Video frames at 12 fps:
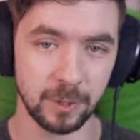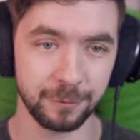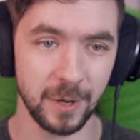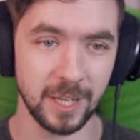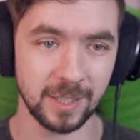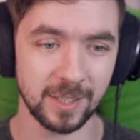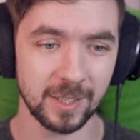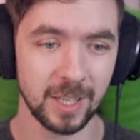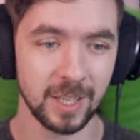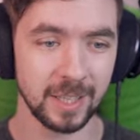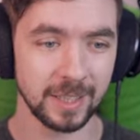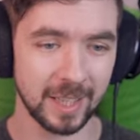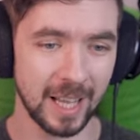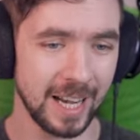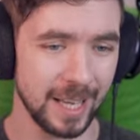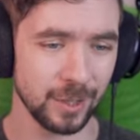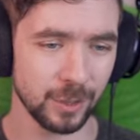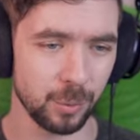defense, that
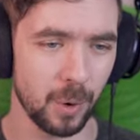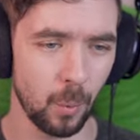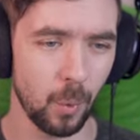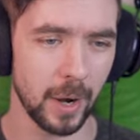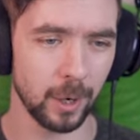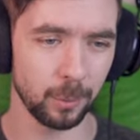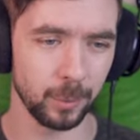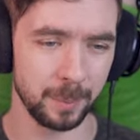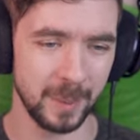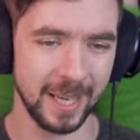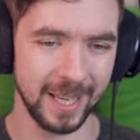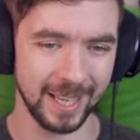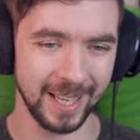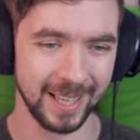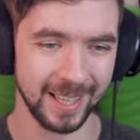is where wire would be.